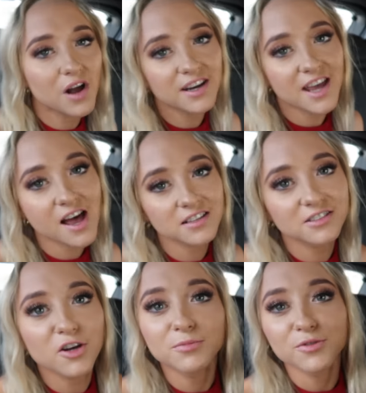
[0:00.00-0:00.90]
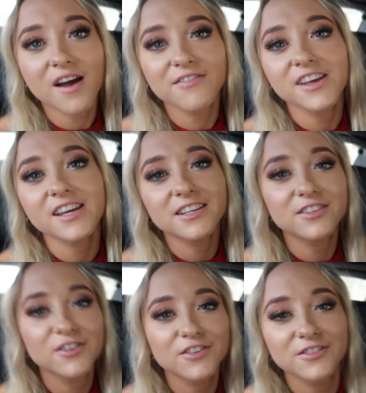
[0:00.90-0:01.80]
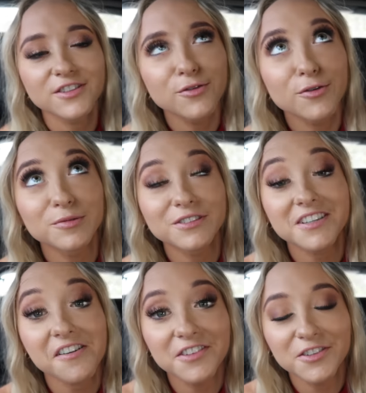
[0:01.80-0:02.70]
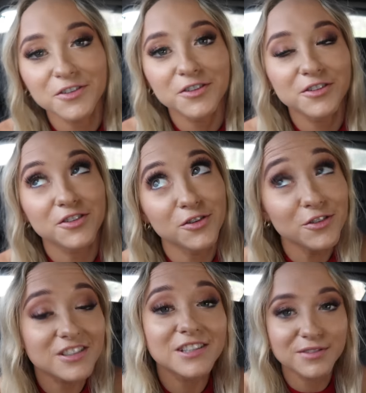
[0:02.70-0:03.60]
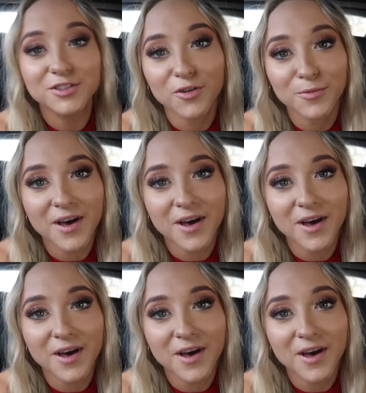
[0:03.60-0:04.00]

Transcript: run out, stop traffic, you know, the normal stuff you do, usually with Jordan